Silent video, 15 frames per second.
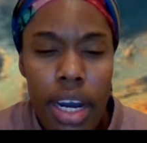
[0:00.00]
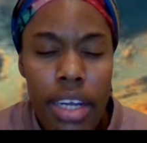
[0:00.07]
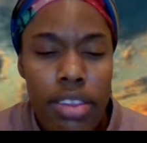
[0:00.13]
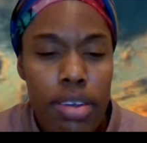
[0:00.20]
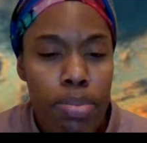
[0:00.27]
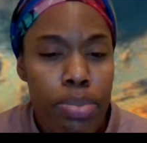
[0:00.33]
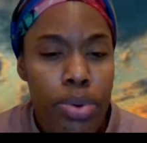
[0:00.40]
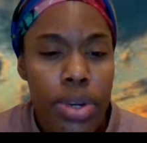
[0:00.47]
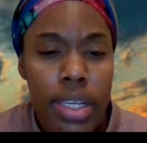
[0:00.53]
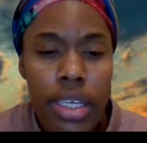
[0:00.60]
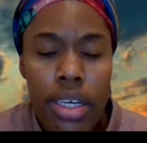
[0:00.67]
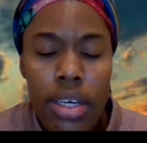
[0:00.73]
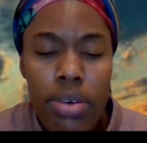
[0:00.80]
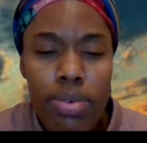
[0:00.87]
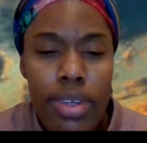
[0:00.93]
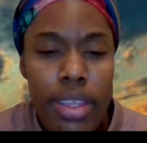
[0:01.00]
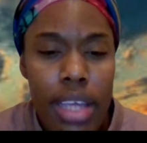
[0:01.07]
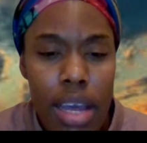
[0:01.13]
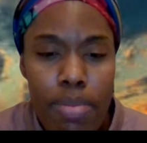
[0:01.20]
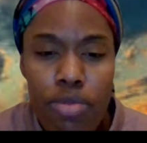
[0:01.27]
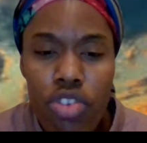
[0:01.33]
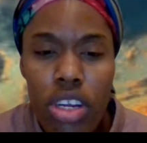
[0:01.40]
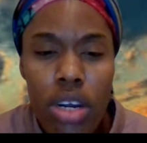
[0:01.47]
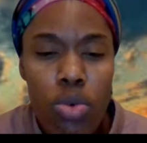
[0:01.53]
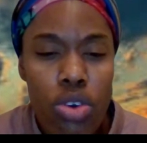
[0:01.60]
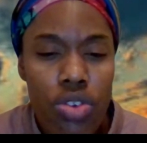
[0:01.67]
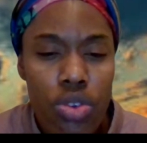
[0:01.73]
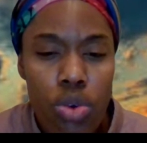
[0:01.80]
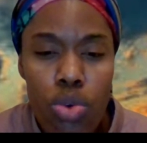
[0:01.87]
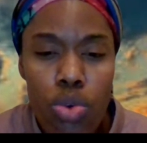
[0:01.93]
and to bring redemption and
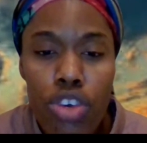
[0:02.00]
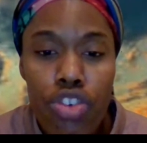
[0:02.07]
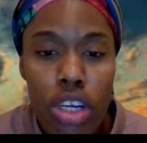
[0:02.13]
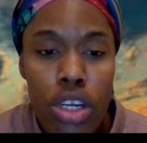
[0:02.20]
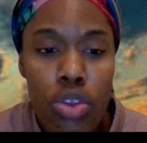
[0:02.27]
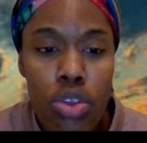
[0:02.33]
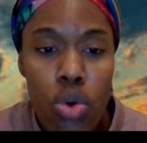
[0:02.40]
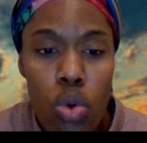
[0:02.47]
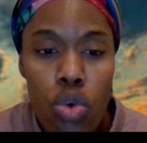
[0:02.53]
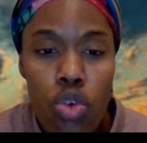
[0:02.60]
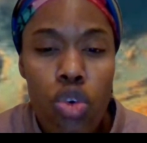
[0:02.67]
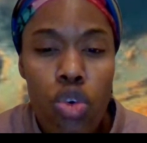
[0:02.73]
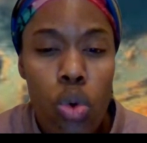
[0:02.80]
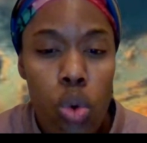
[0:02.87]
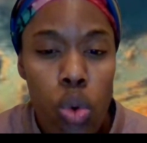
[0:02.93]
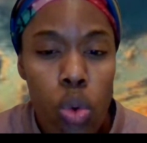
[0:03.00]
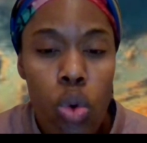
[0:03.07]
restoration in those